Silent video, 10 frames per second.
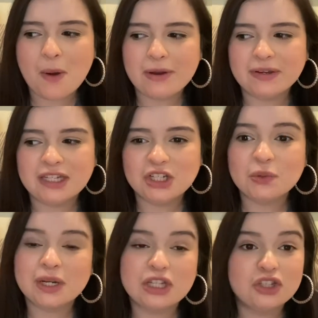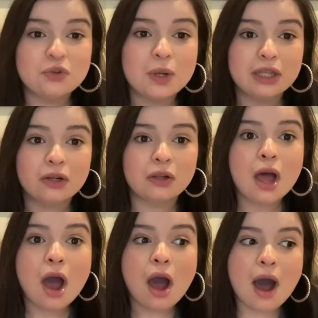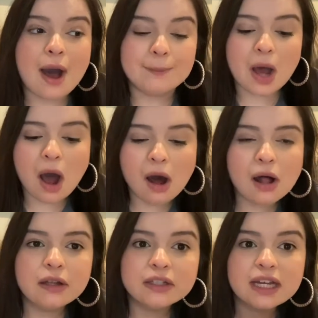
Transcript: I really just wanted to do a little haul